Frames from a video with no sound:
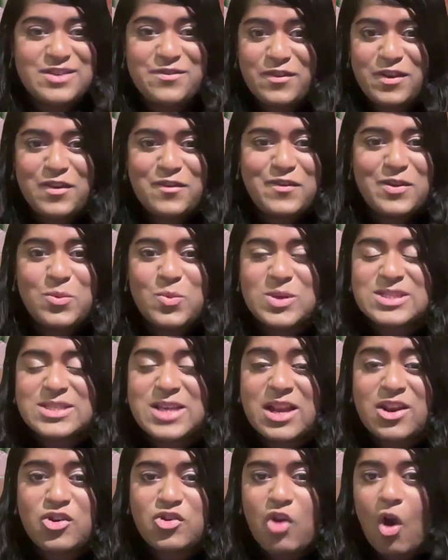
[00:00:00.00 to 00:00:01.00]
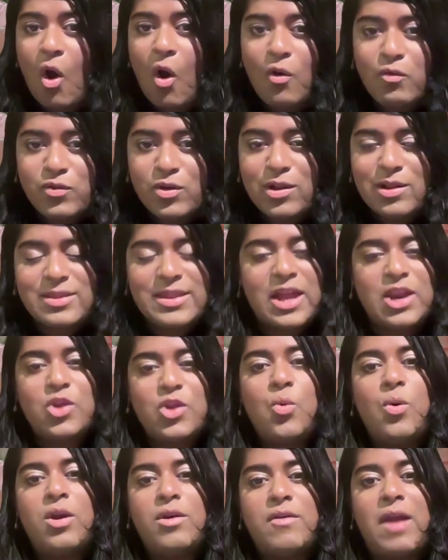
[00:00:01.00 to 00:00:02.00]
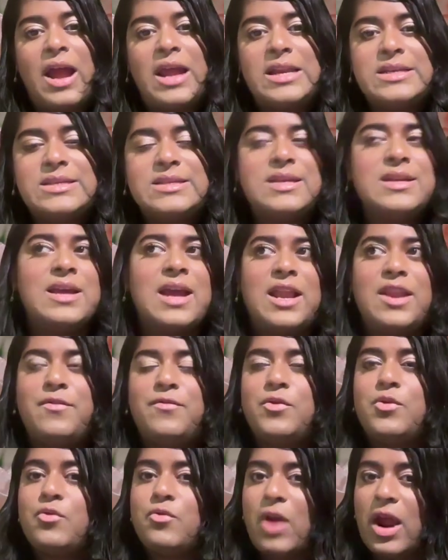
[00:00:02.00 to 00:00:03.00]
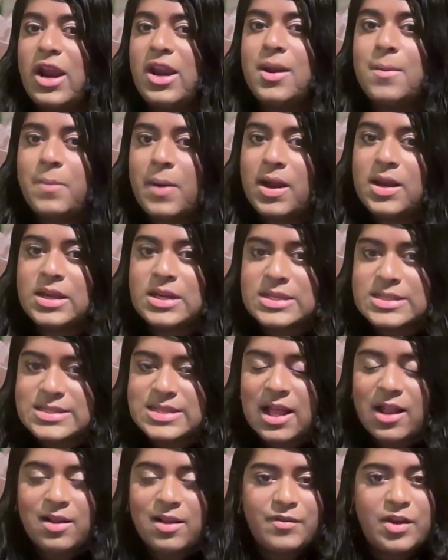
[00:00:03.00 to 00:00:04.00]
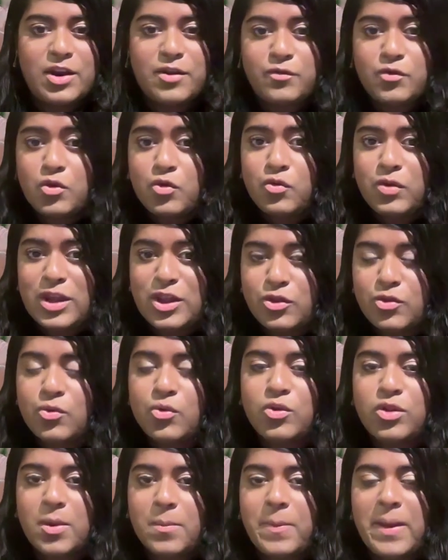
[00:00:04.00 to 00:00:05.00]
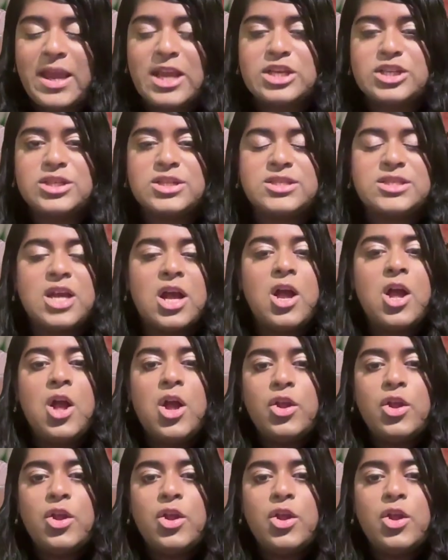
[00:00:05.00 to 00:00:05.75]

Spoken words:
If it was a novel that you were writing, and if you write about yourself, and if you read through the pages,